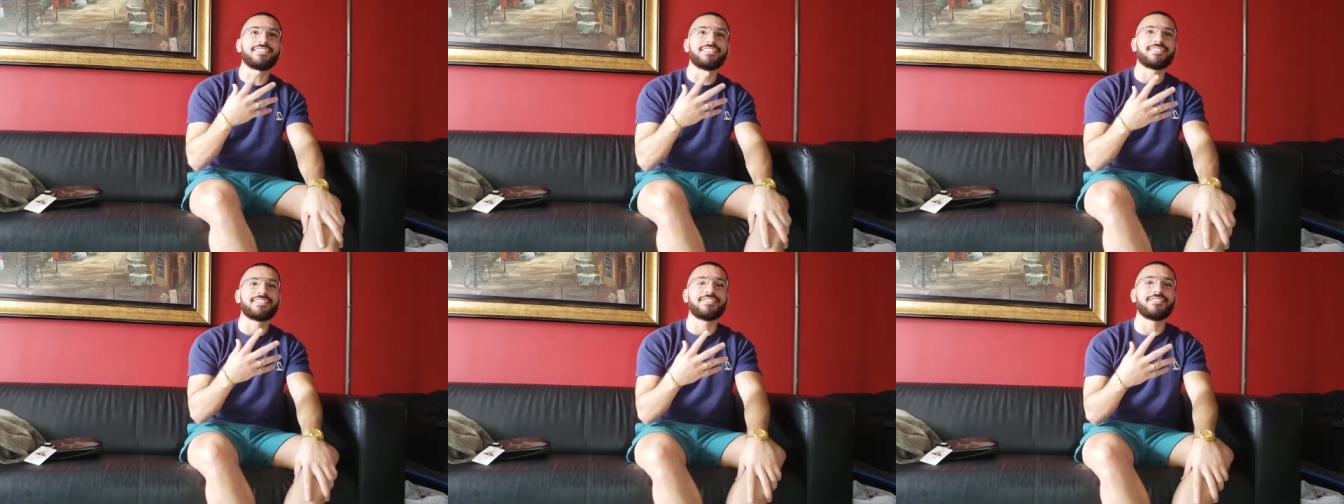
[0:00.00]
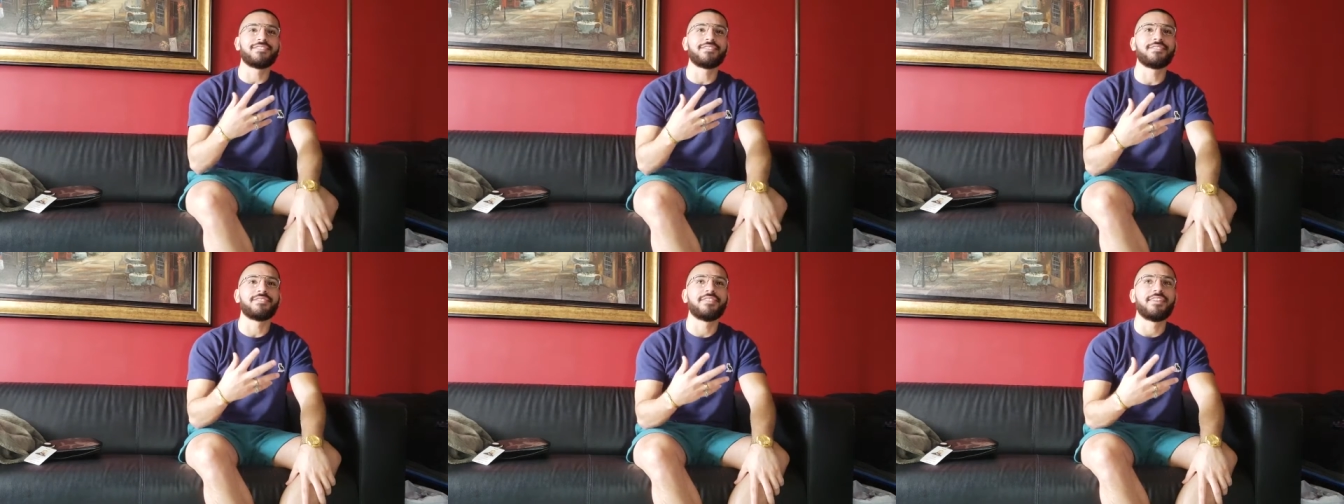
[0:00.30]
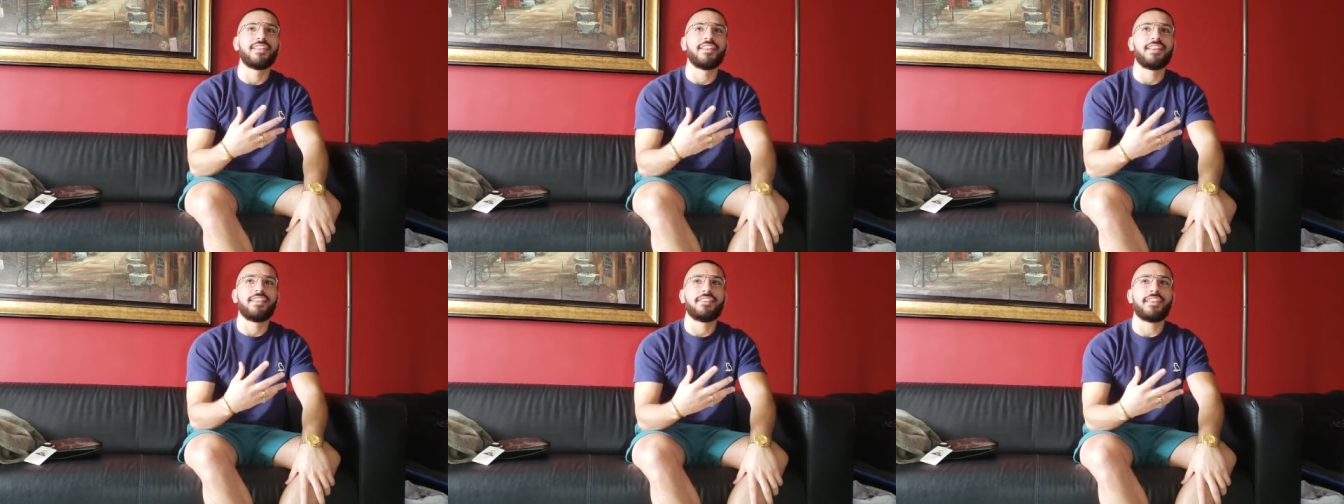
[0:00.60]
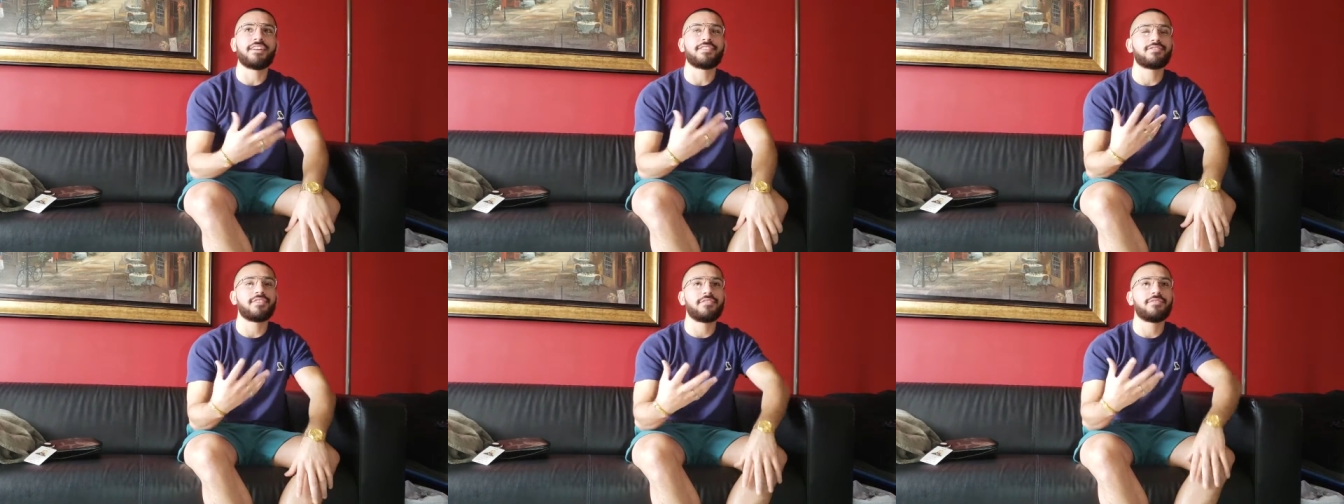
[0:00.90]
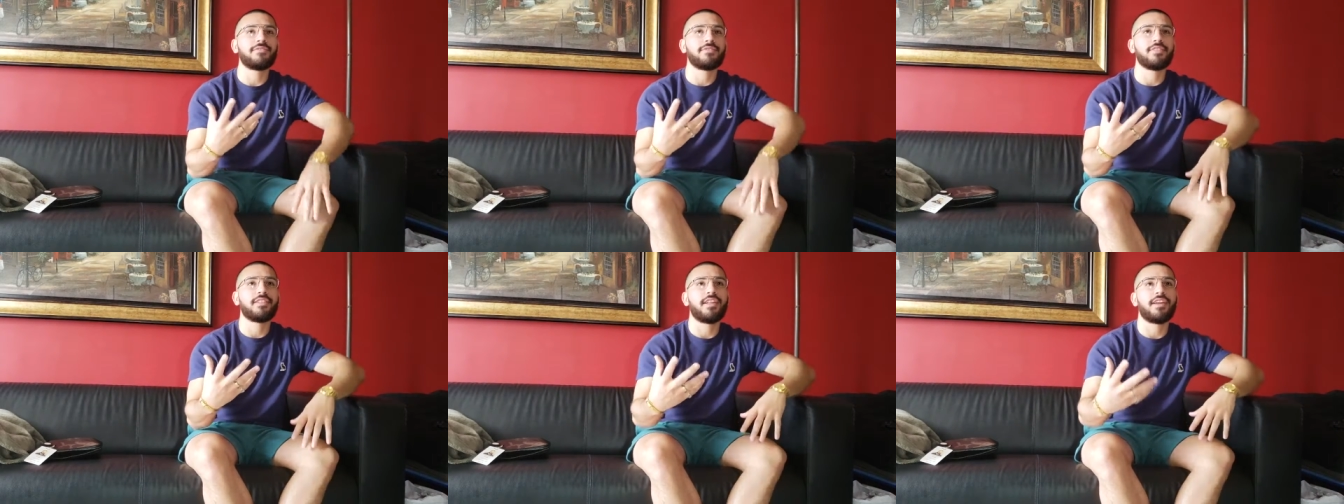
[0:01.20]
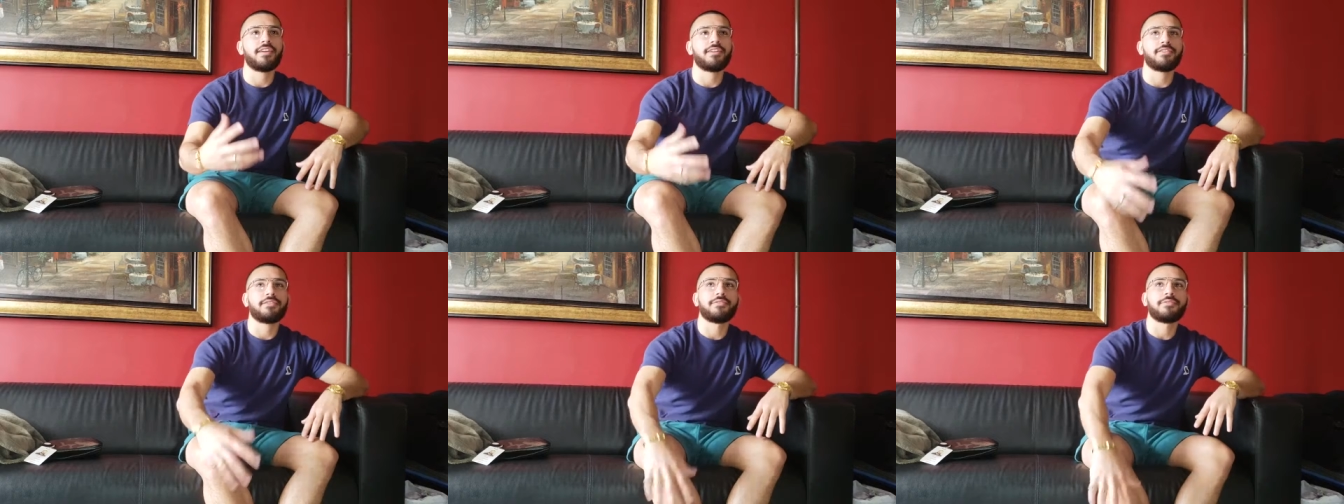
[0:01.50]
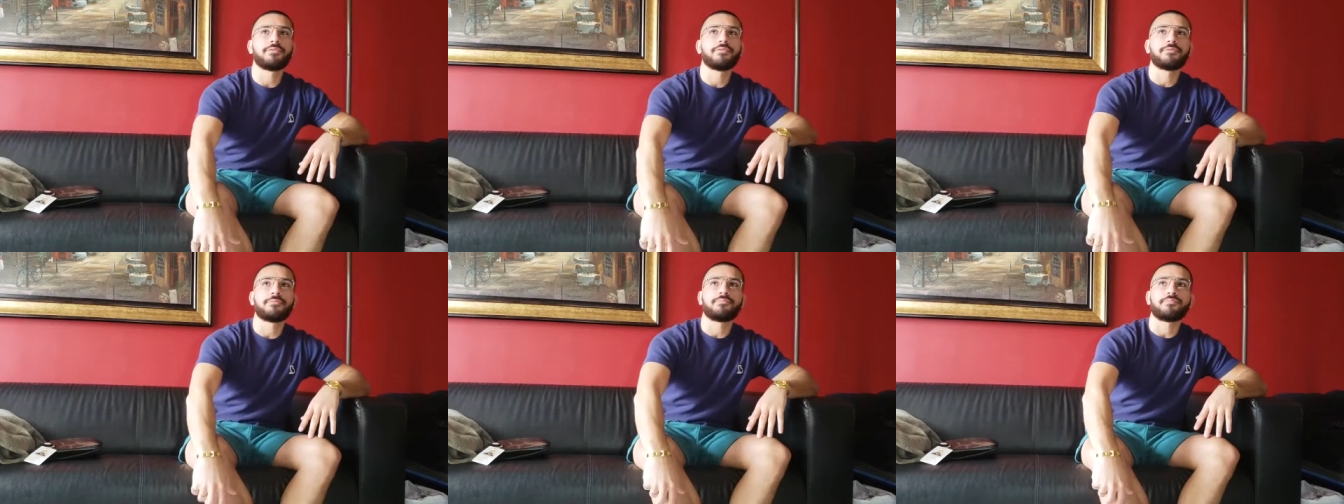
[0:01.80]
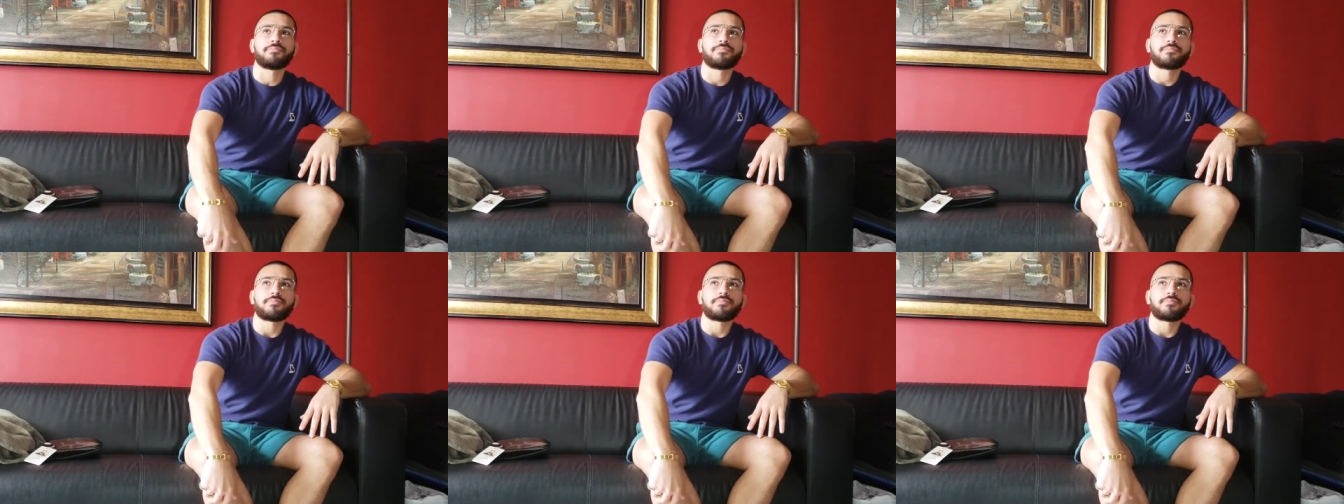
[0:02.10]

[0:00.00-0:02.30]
So that's why I feel like you know,